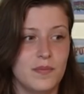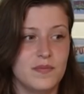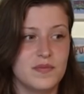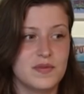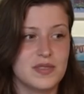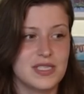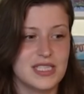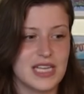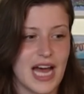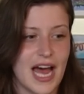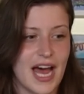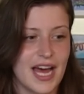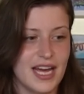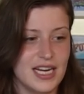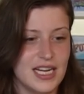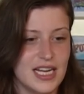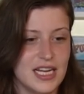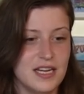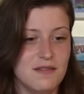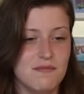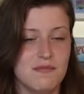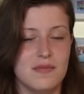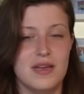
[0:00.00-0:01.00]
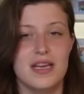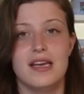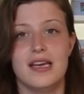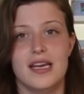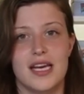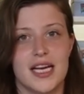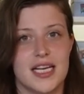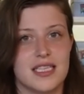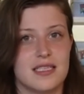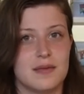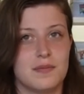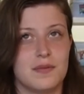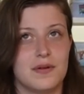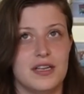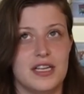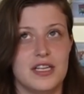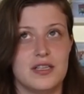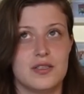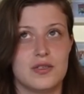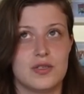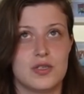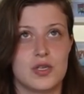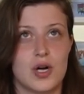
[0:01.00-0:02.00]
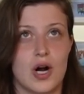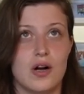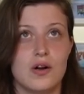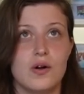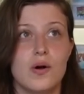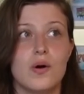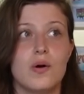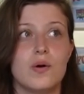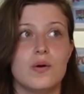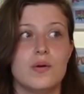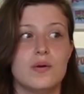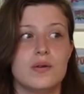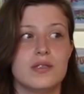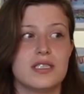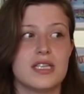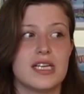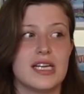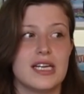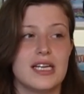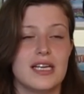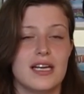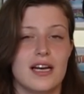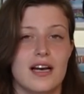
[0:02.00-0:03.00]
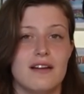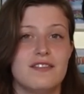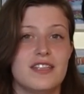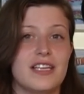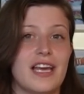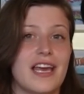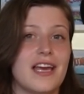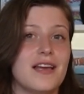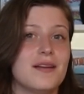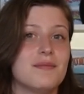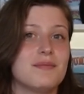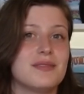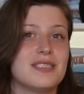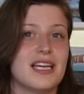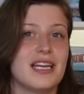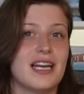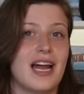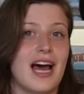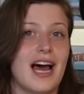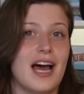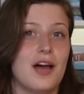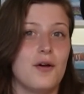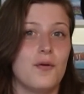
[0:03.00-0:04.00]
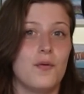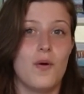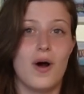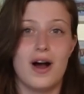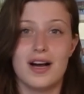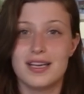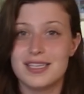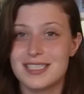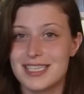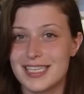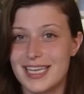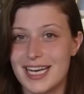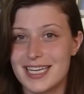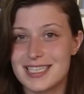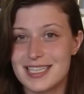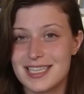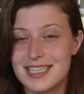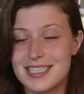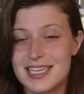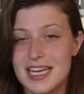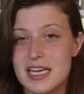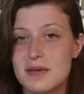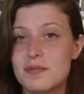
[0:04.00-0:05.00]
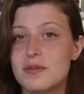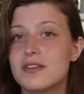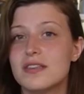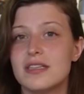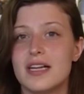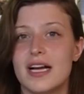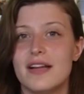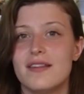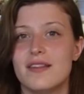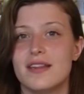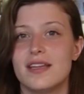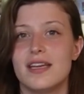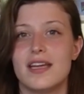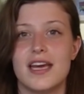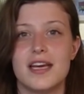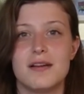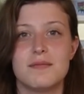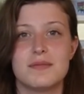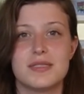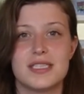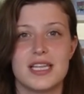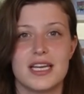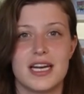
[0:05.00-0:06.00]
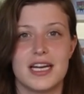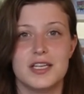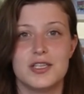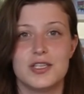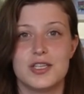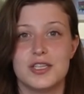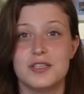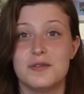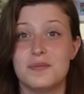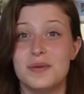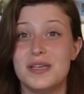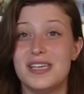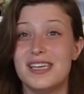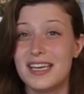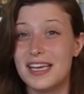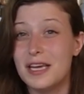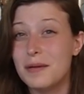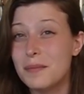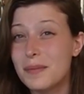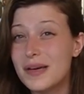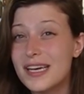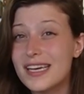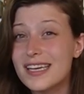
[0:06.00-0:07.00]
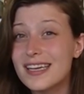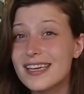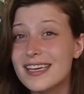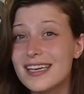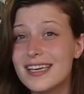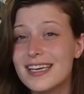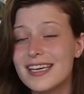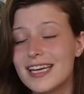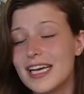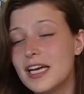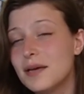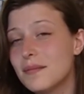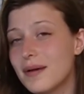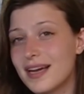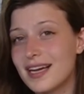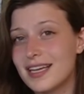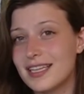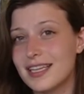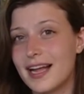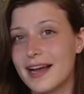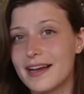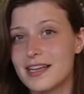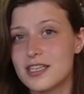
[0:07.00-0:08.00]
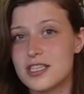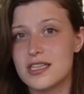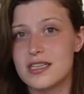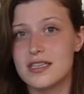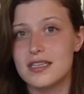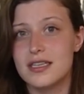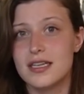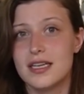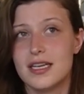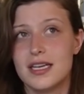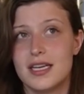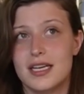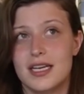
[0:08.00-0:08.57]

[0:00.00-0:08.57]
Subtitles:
sat in me as a pretty stronghold of the games that I want to get to the table and the games that I should be keeping in my collection,